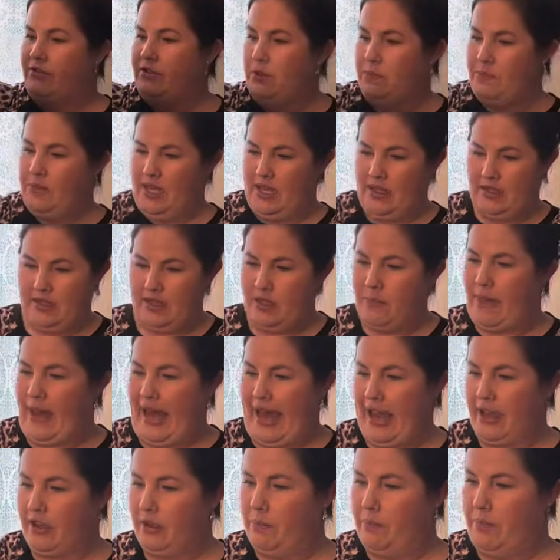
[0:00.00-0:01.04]
to piece the
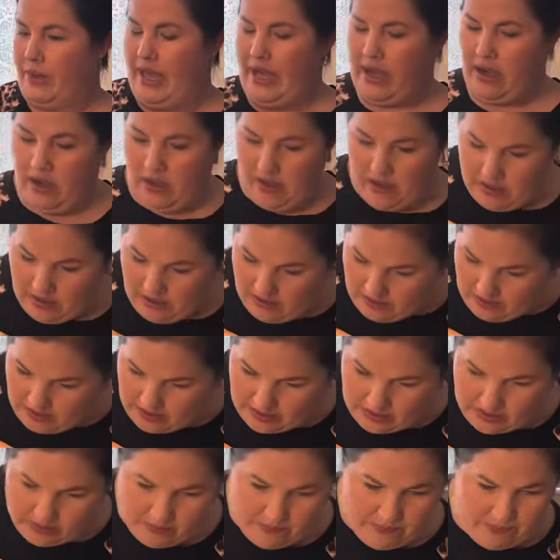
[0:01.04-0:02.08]
back, but
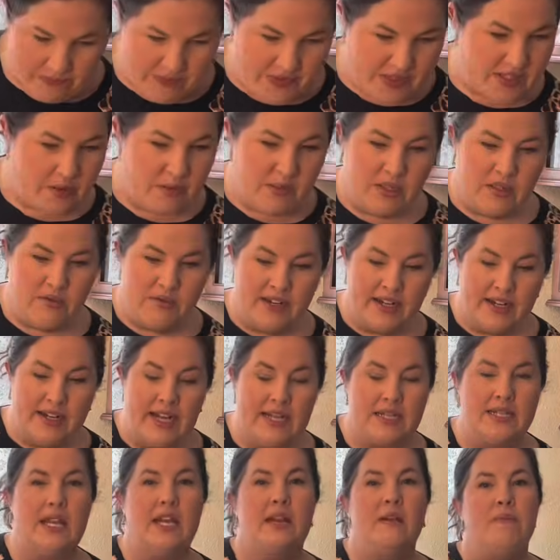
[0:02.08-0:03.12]
this one's very
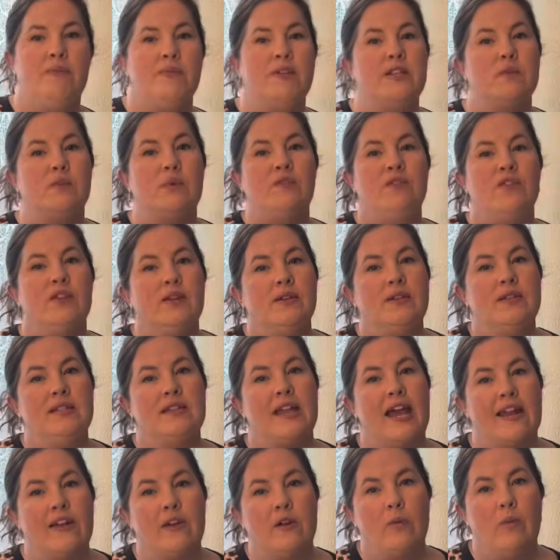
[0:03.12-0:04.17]
nice. This one feels
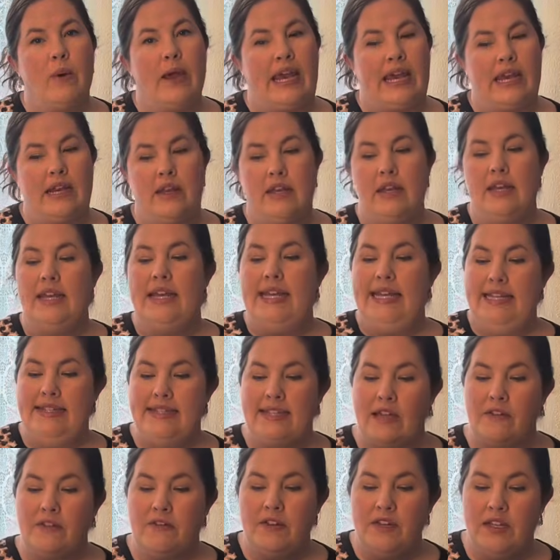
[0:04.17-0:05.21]
lighter weight. It
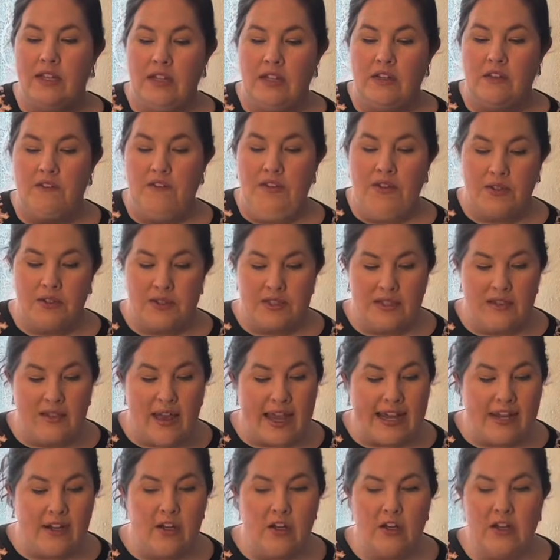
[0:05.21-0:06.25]
definitely feels
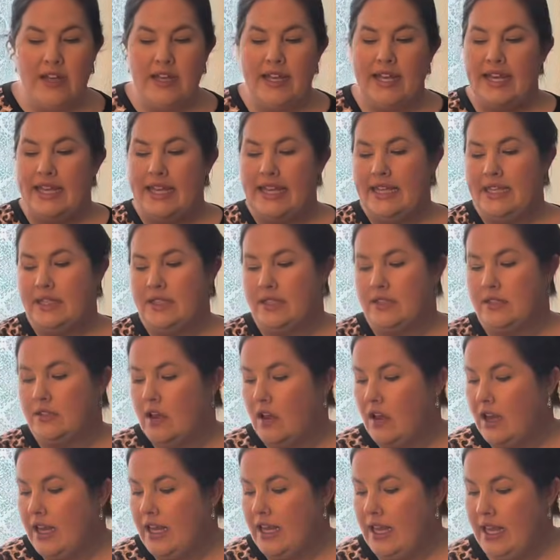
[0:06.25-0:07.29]
lighter. It's
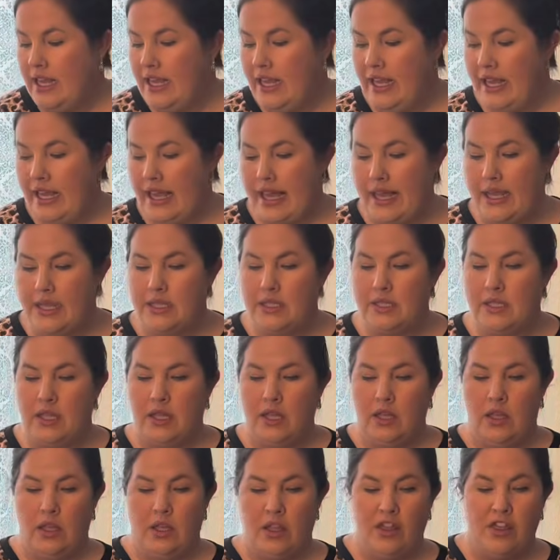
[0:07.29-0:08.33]
not as
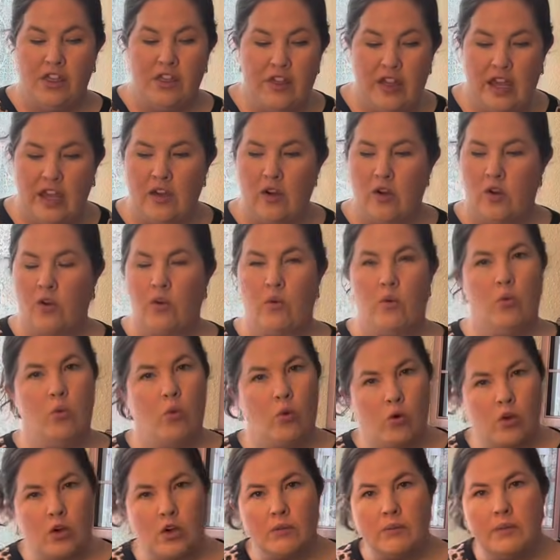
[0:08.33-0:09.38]
thick or
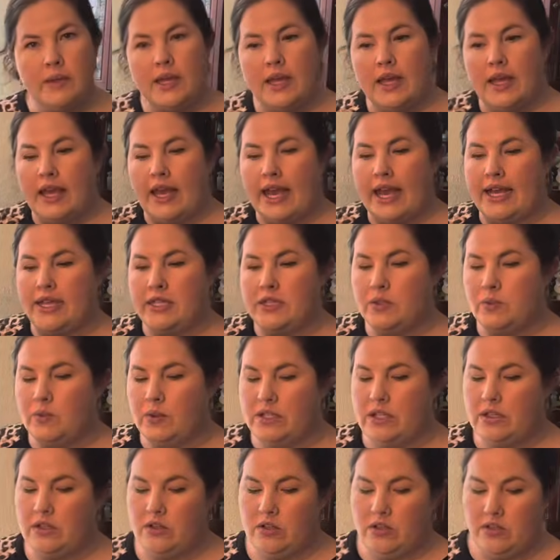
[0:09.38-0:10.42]
warm as
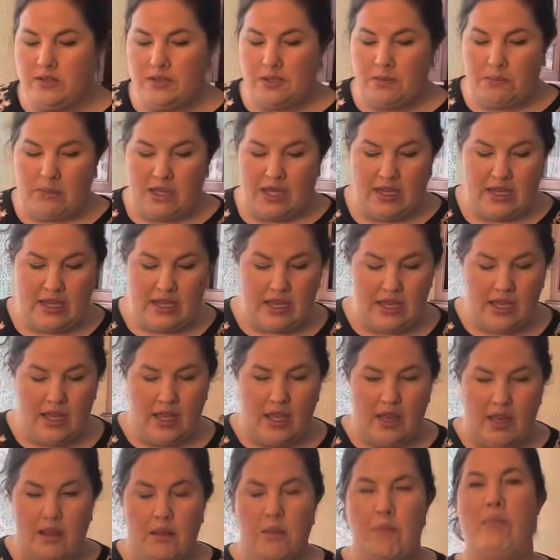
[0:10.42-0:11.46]
when you use a minky,
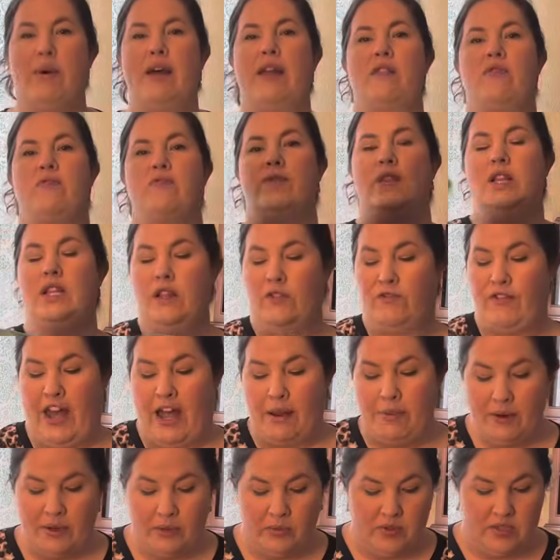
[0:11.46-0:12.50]
but this
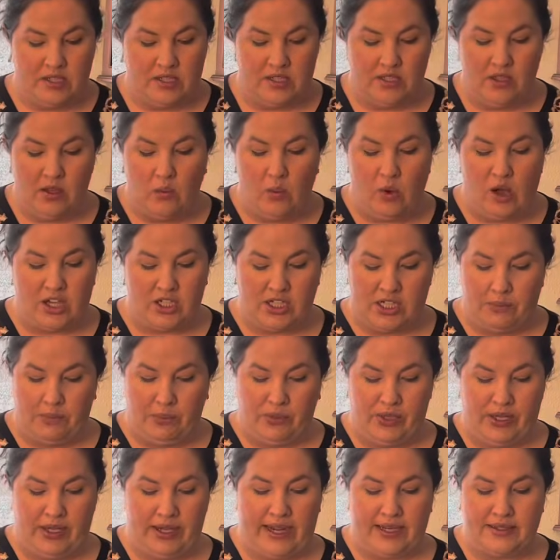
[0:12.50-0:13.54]
fabric will still wash up
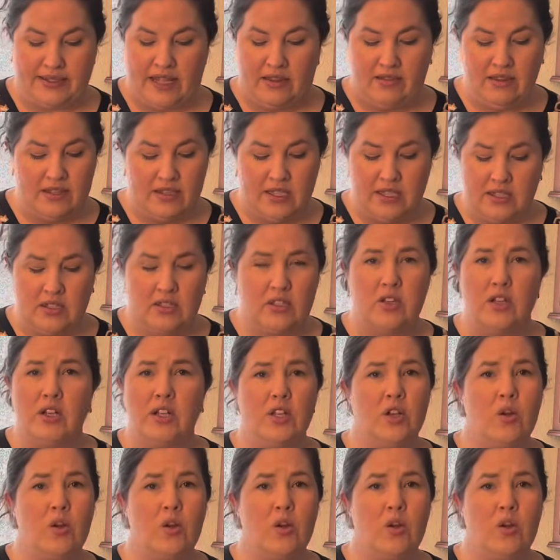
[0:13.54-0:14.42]
really nice. And this is good